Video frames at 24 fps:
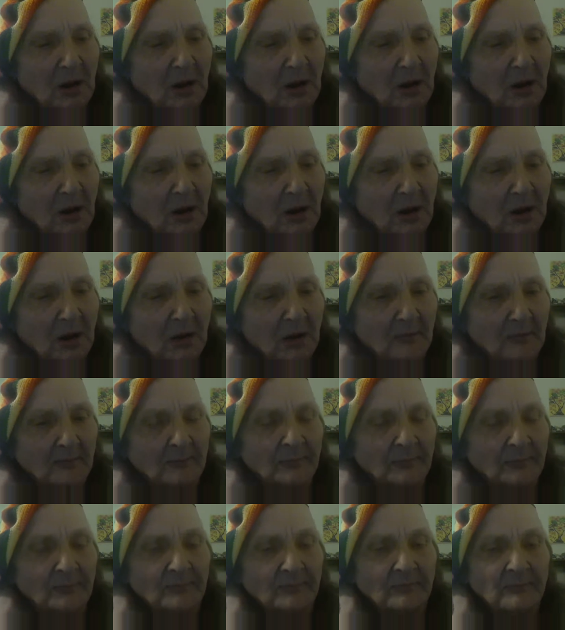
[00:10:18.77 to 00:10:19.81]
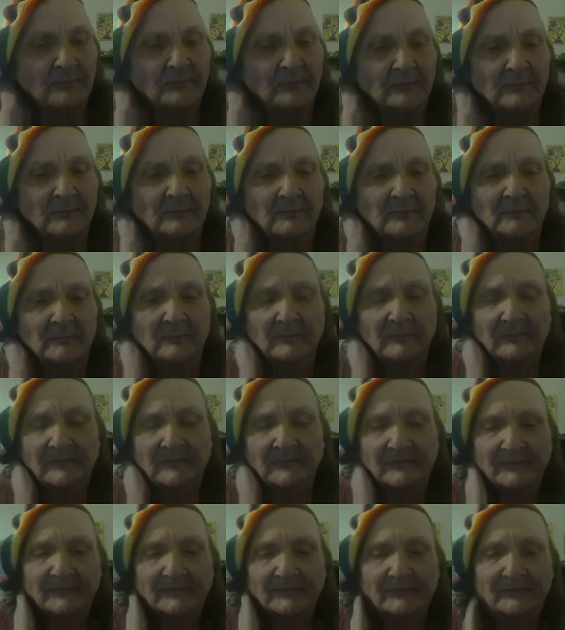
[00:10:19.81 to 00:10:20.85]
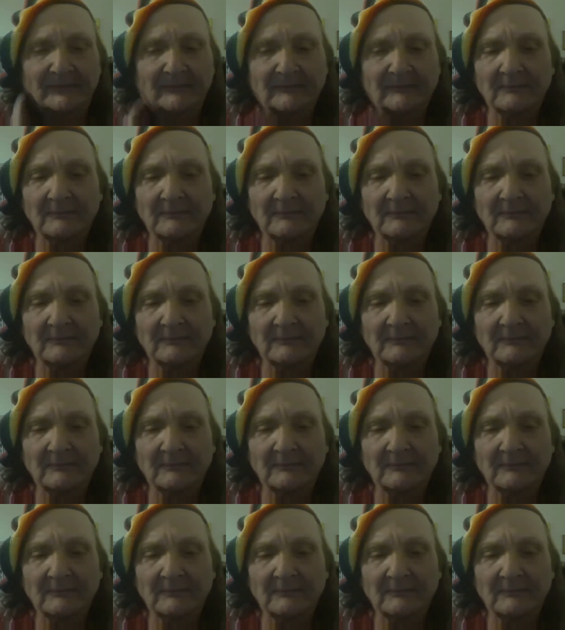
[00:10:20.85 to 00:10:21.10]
Um, just,